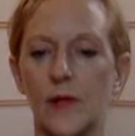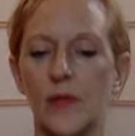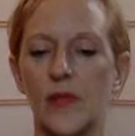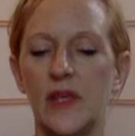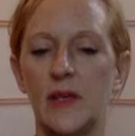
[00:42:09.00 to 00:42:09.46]

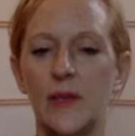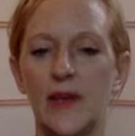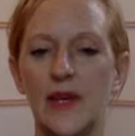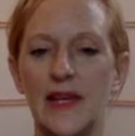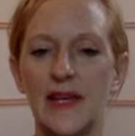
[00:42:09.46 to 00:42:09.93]
Be
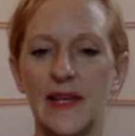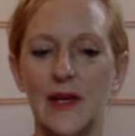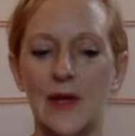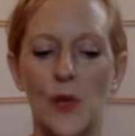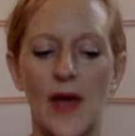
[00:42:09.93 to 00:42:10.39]
completely
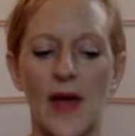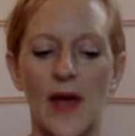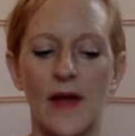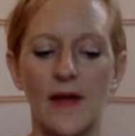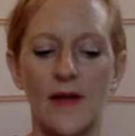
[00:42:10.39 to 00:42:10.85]

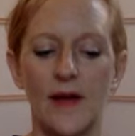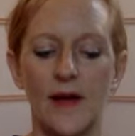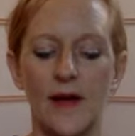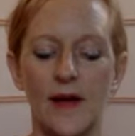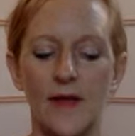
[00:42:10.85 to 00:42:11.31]
aware
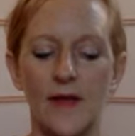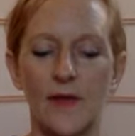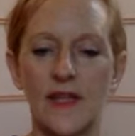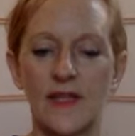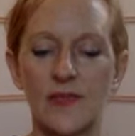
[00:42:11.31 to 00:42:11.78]
of
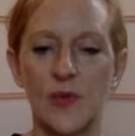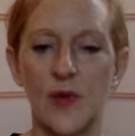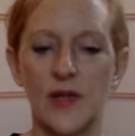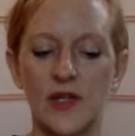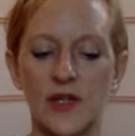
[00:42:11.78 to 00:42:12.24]

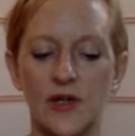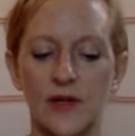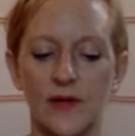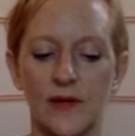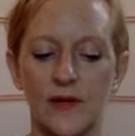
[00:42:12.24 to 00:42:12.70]
respiration.